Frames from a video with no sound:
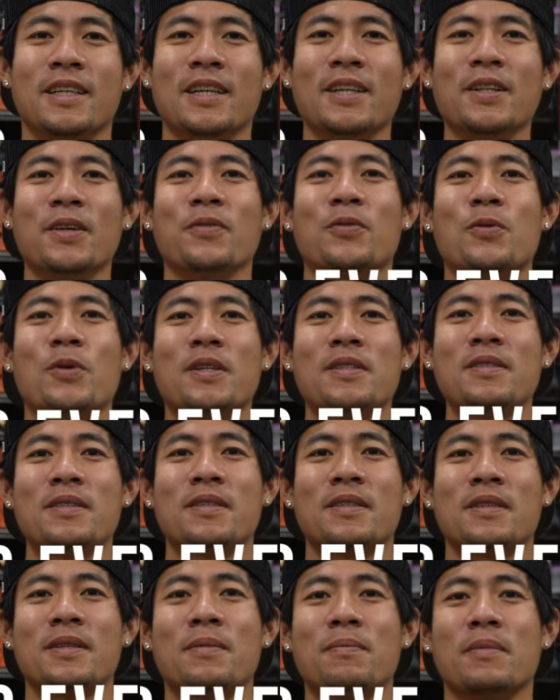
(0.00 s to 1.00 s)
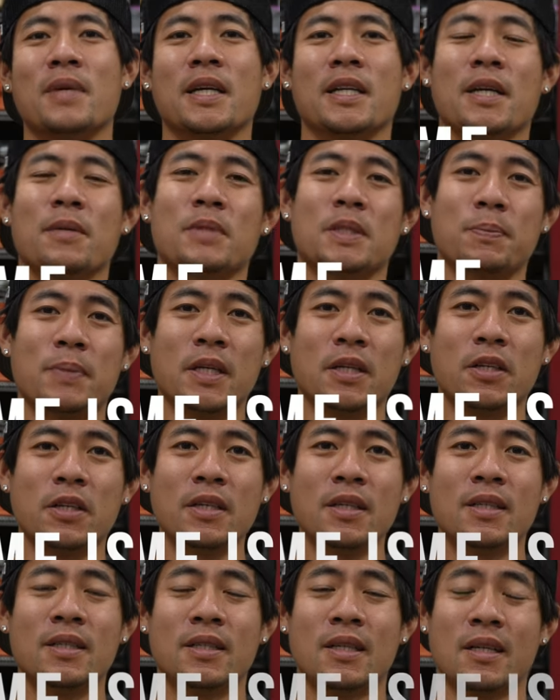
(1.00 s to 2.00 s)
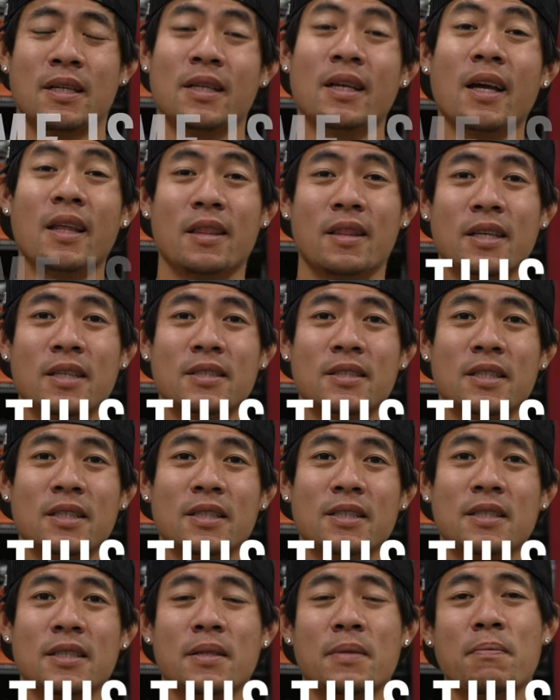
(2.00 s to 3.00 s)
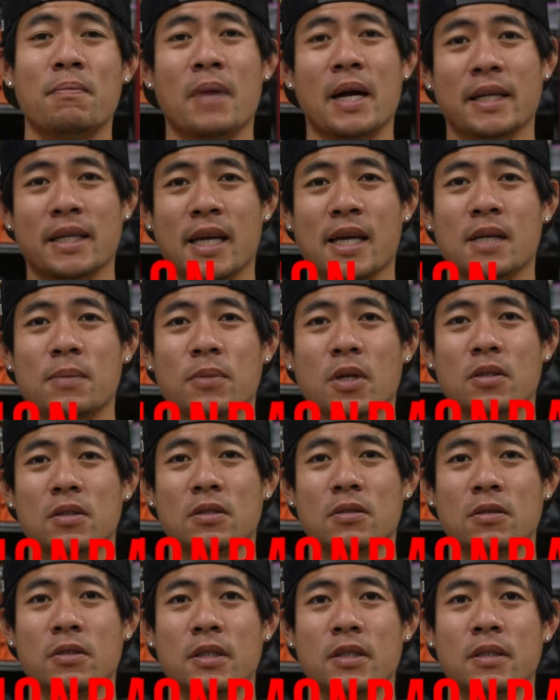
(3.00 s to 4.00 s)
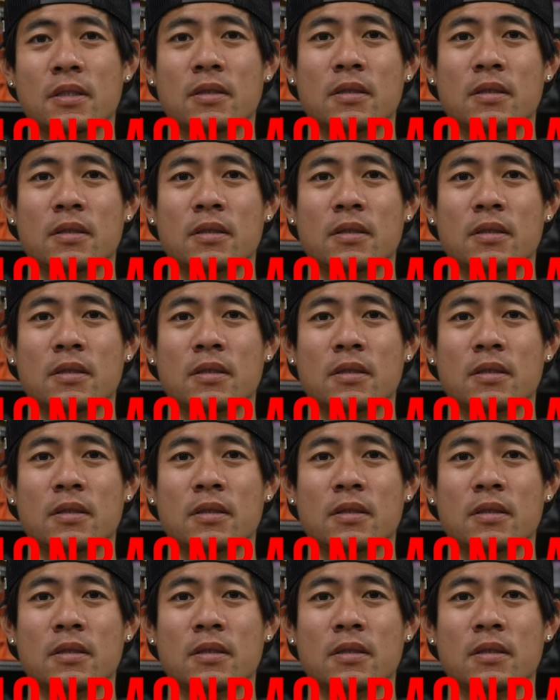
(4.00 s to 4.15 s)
Hello everyone, my name is Peter, and this is My Cannonball Story.